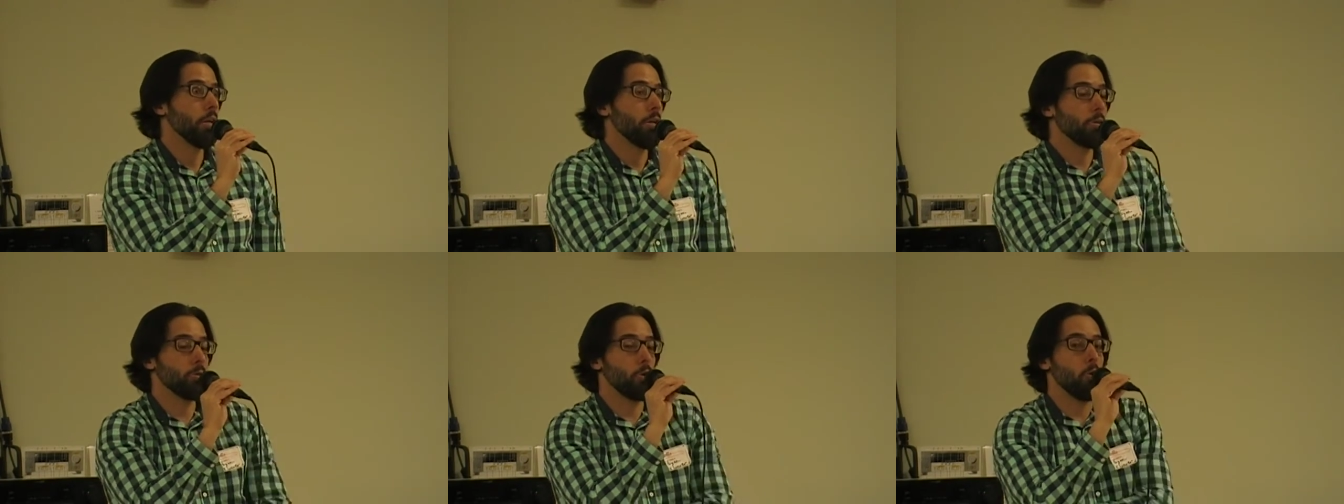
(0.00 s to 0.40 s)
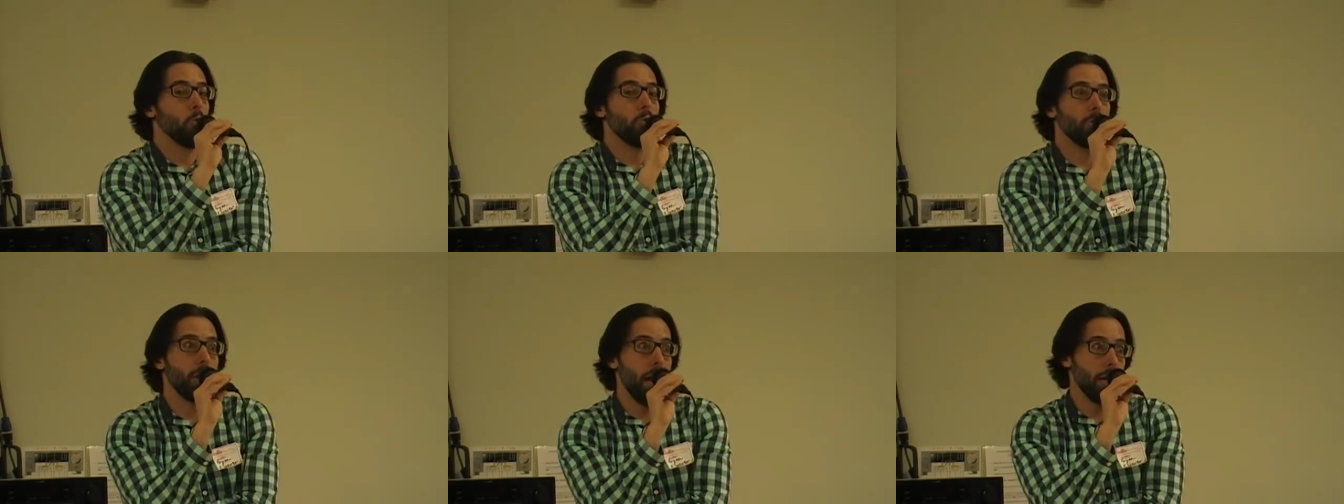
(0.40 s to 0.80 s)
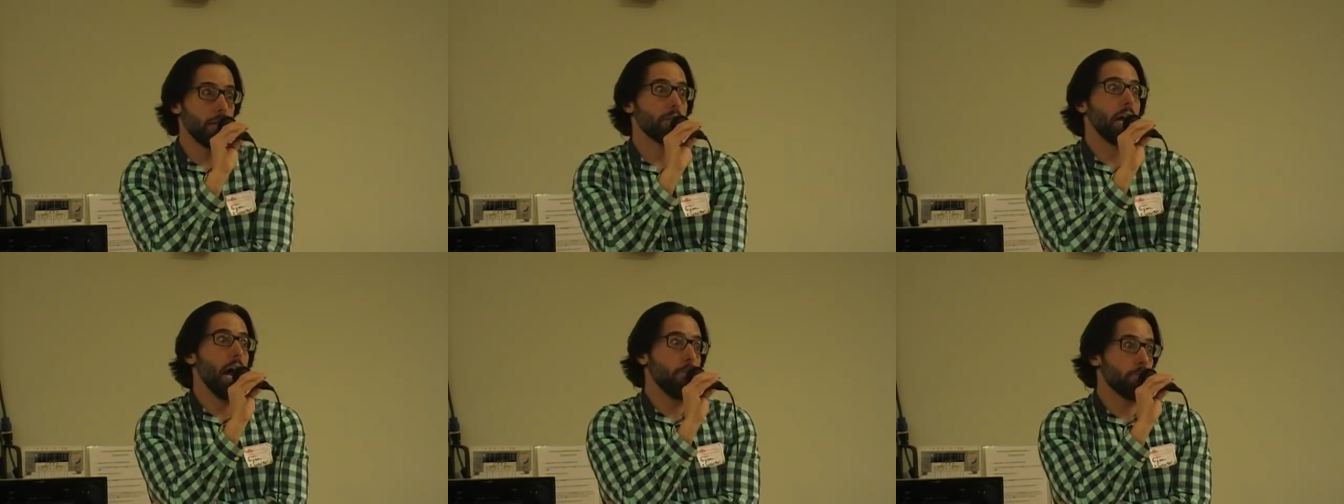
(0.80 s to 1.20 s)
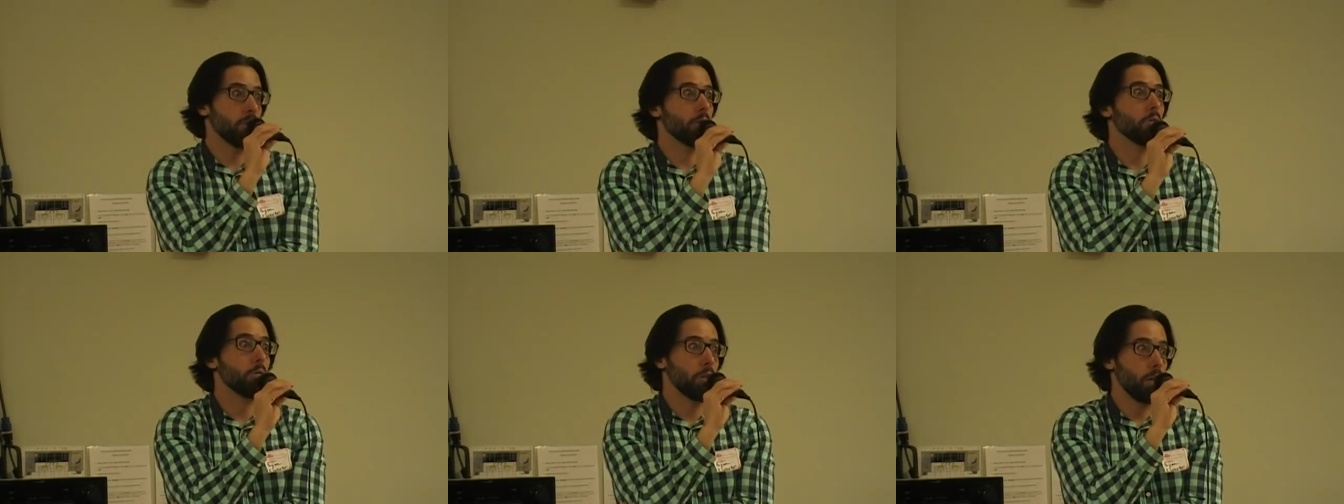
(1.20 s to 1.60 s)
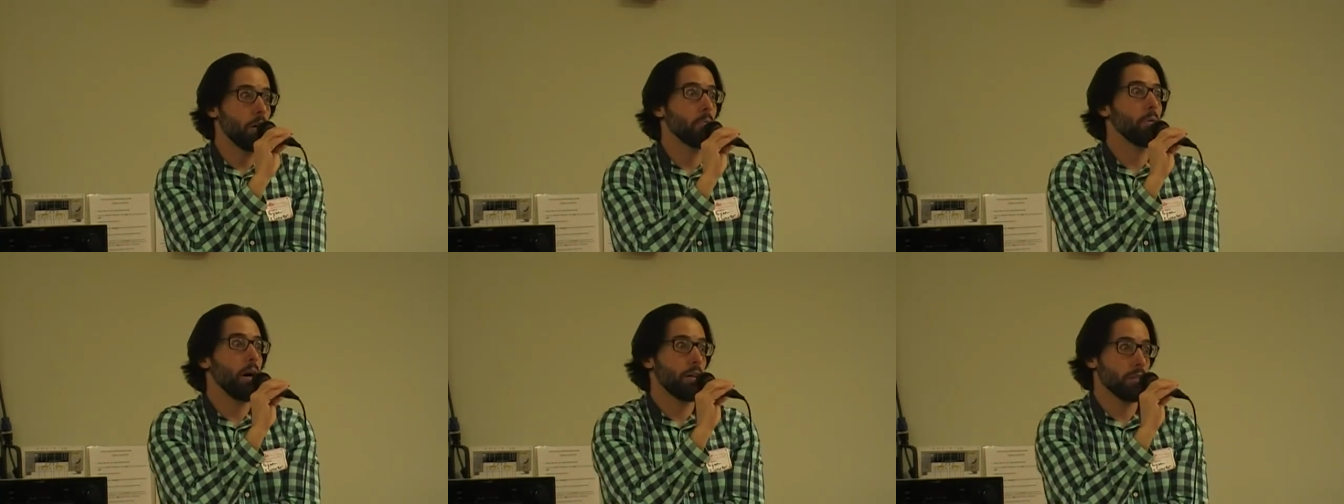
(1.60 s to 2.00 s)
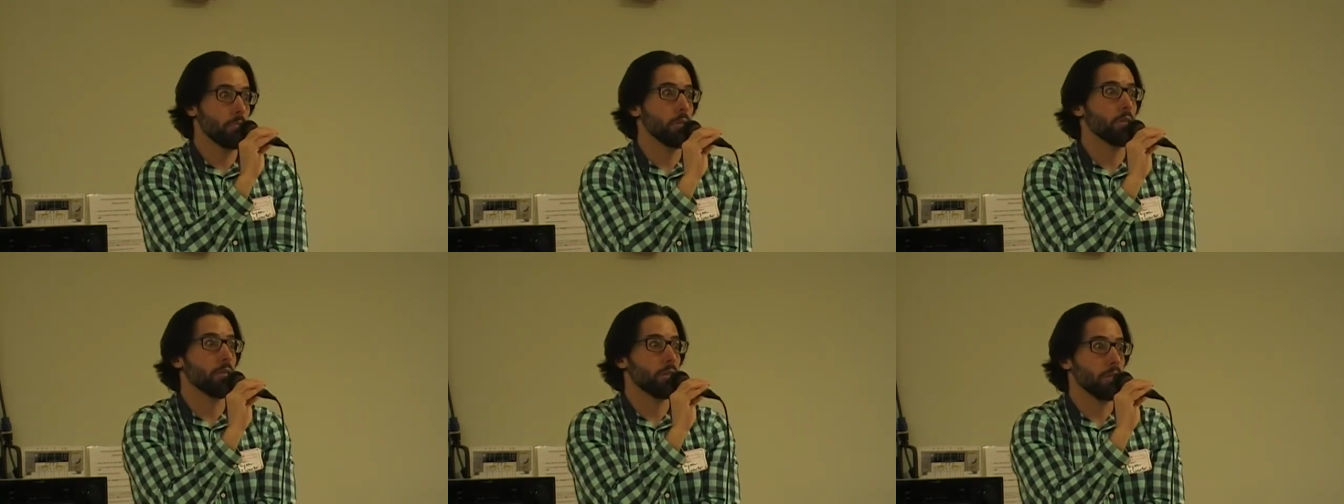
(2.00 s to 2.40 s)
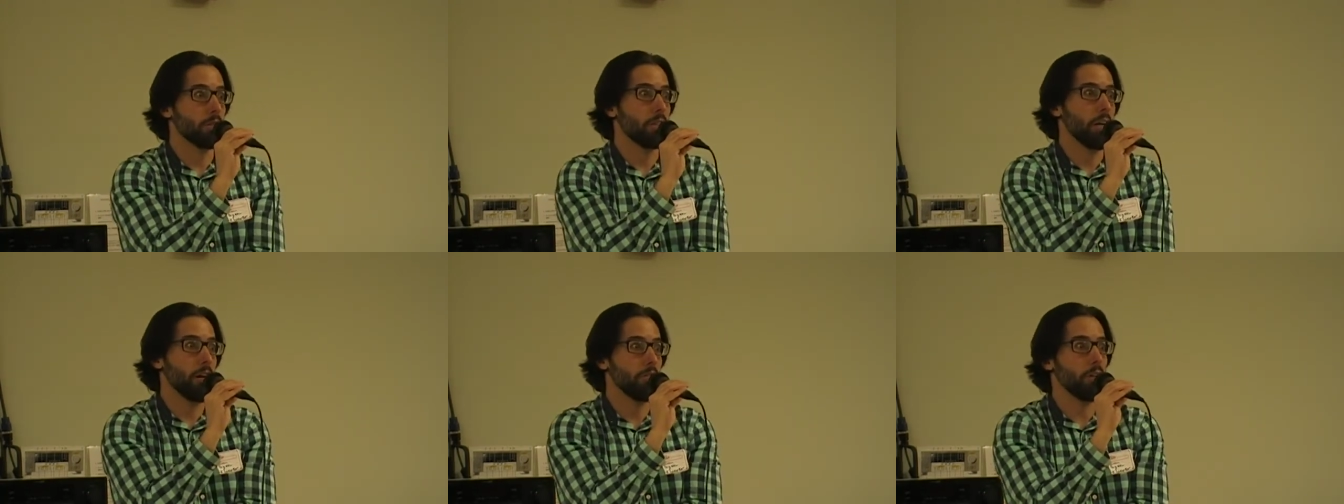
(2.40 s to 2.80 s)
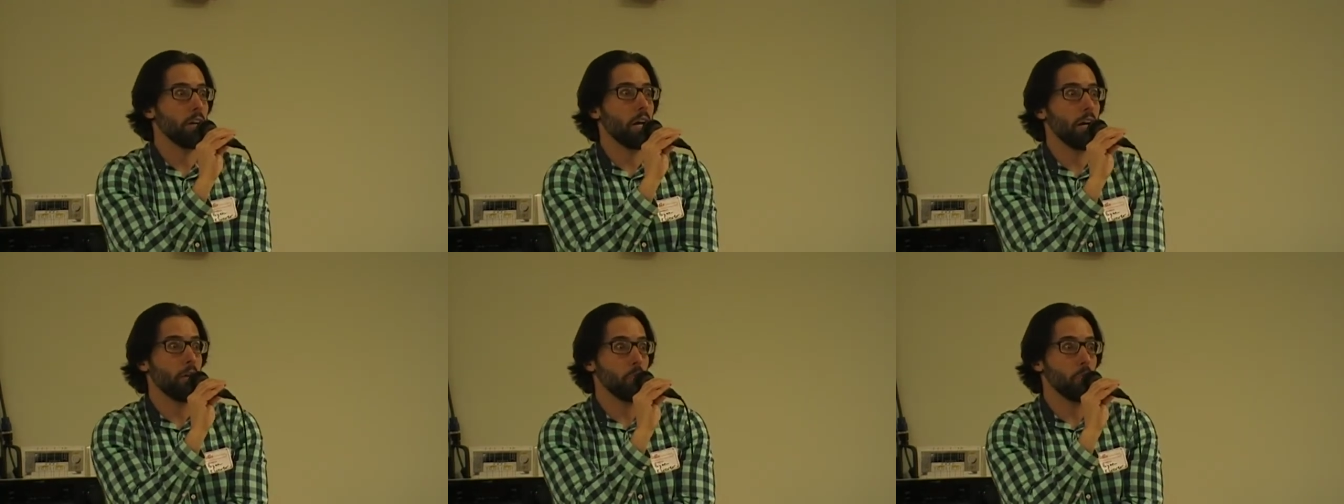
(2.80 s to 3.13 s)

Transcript: So that is absolutely a possibility, and I've, and I,